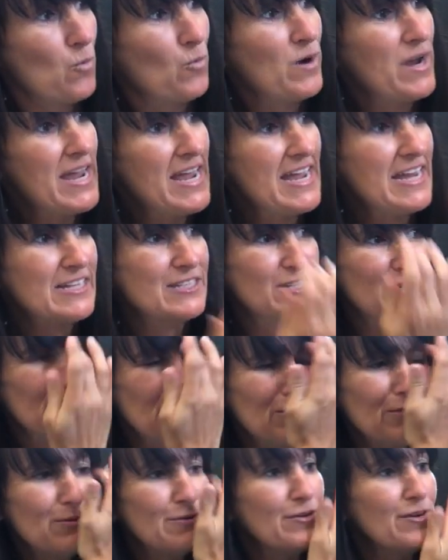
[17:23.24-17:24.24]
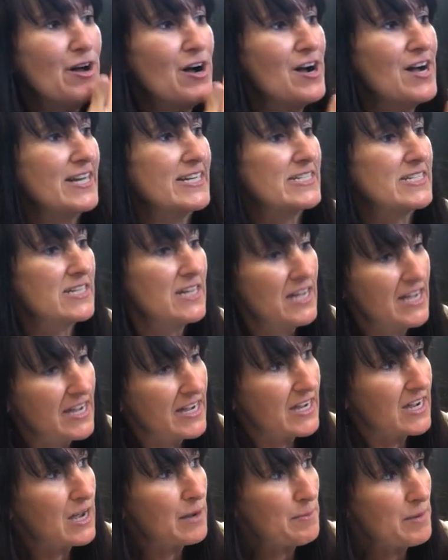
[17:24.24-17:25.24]
We do not.
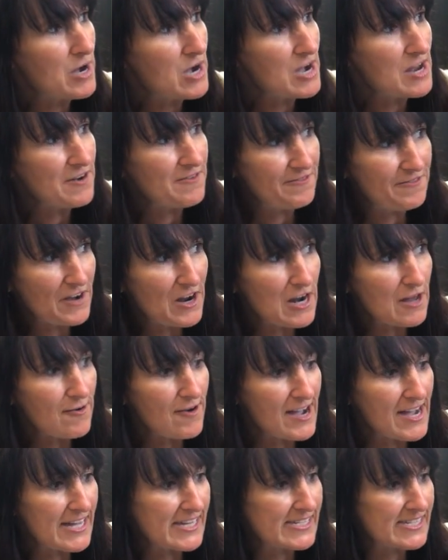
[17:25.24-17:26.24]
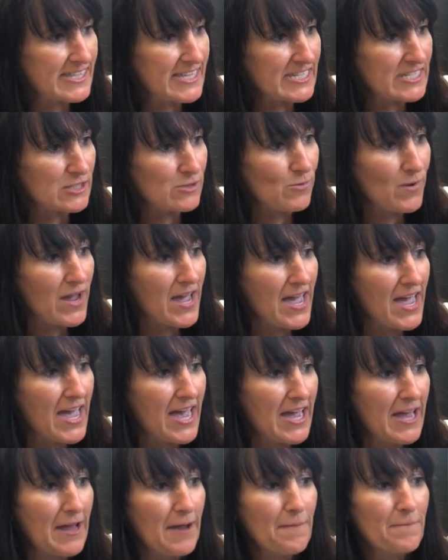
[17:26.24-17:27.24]
Come on, follow us this
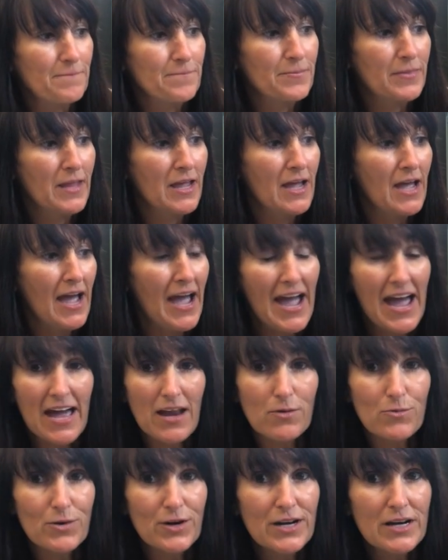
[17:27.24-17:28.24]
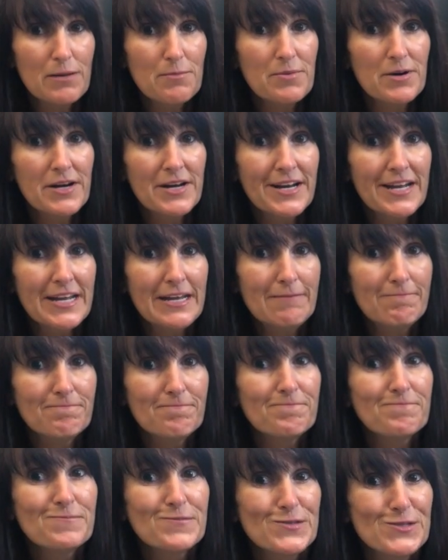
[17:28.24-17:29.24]
way. And Wordy Birdie,
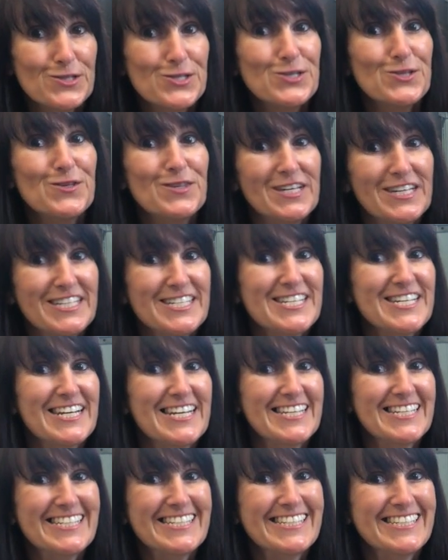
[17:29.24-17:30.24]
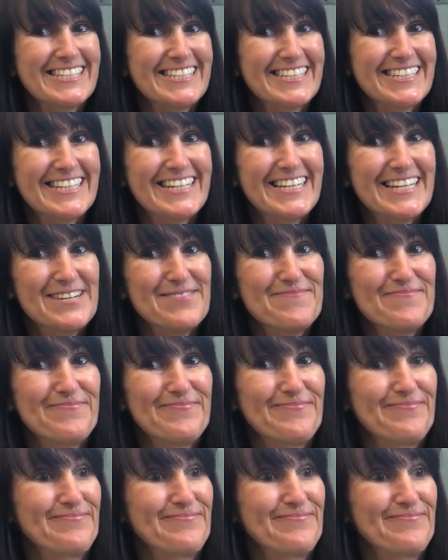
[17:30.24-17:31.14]
do you think she listened this time?